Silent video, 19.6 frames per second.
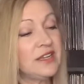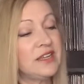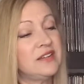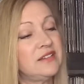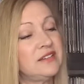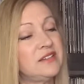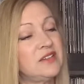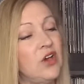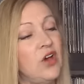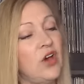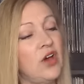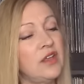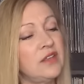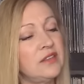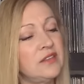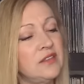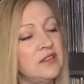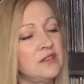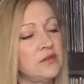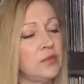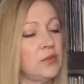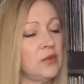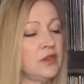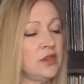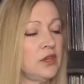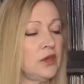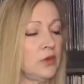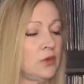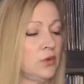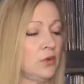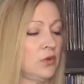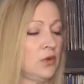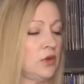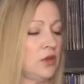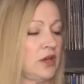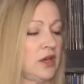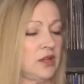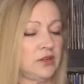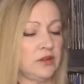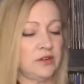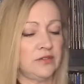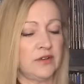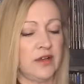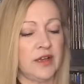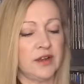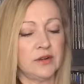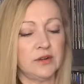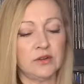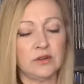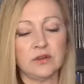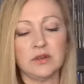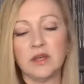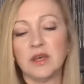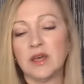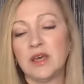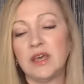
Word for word: It's on this really cool colored vinyl.